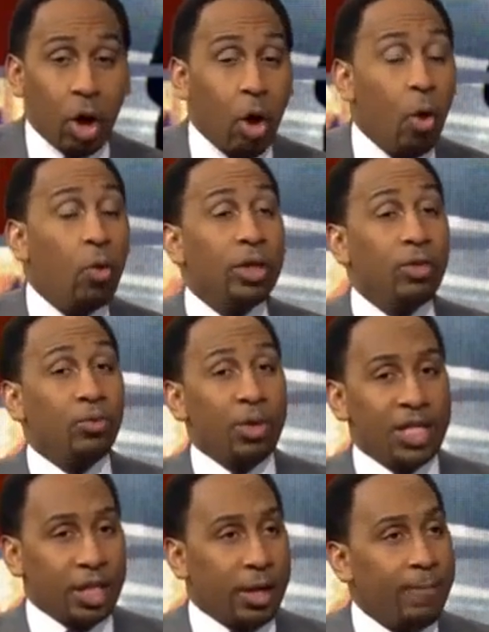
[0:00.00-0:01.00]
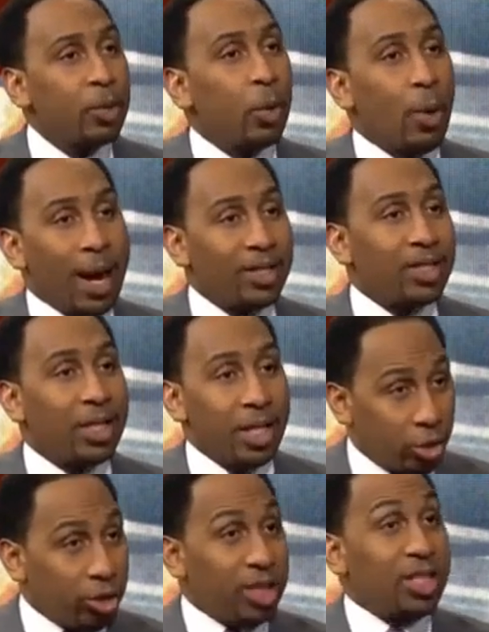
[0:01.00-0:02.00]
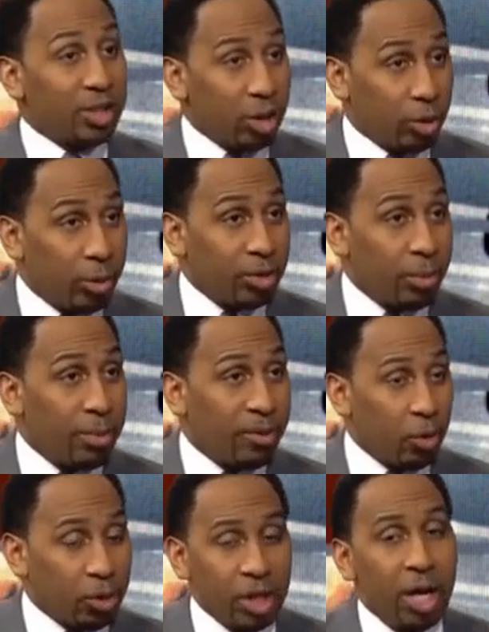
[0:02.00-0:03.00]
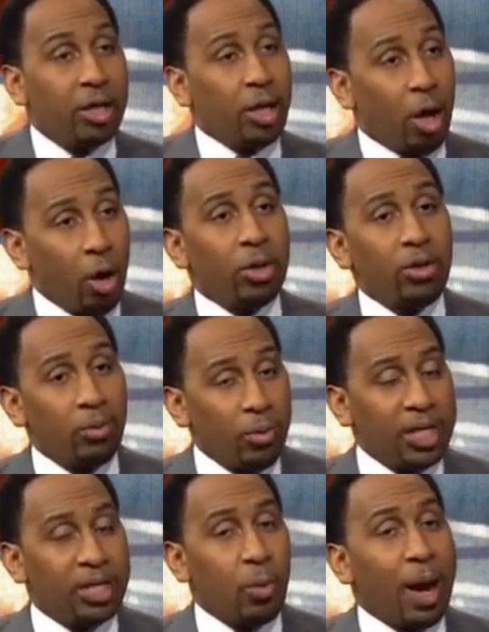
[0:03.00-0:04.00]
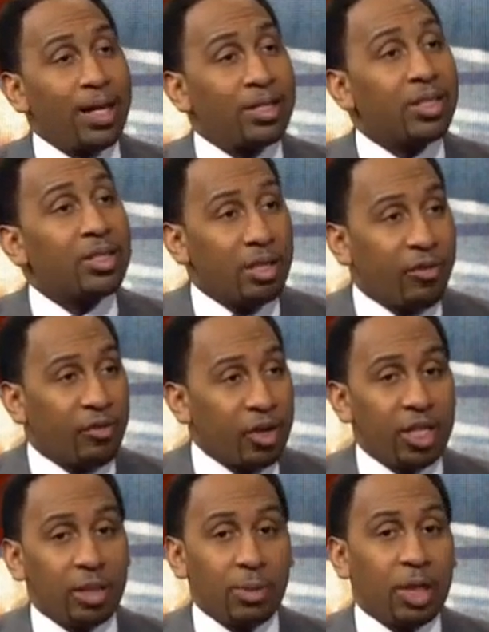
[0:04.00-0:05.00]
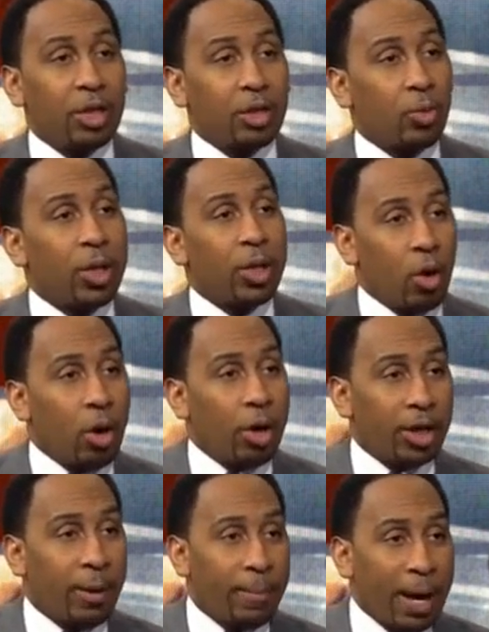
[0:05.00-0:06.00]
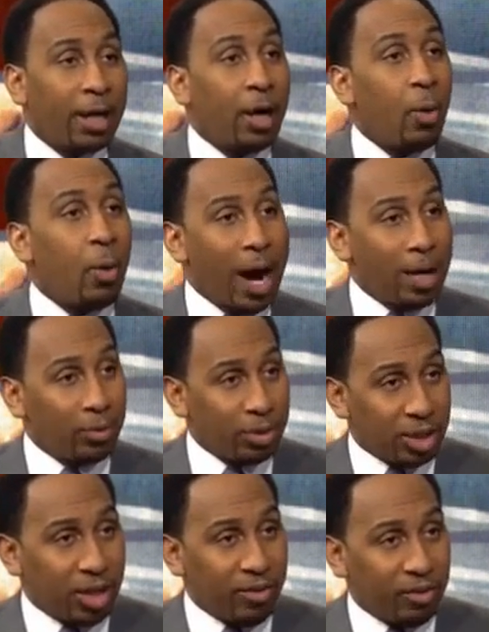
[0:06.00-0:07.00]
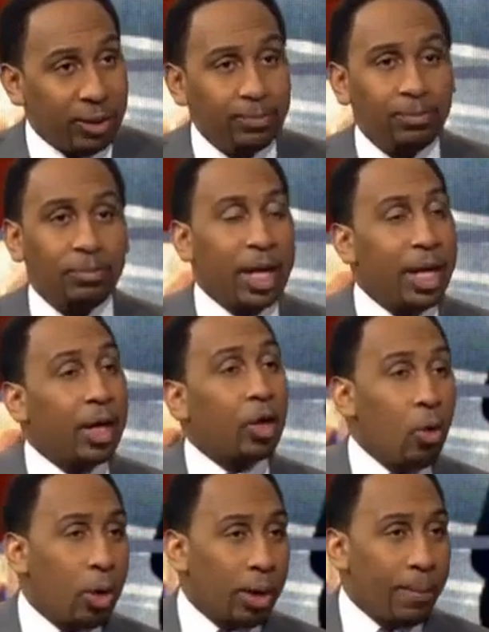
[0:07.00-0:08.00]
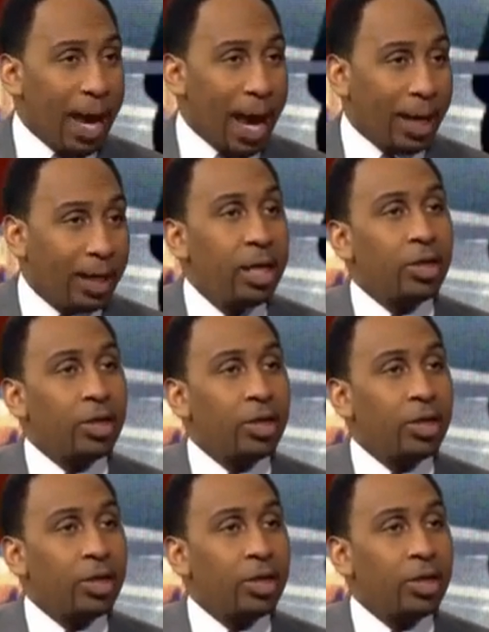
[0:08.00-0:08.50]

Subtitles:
The only reason why this is an issue, because he disagrees with me, of course, the only reason why this is different is because we're talking about a wide receiver and a cornerback.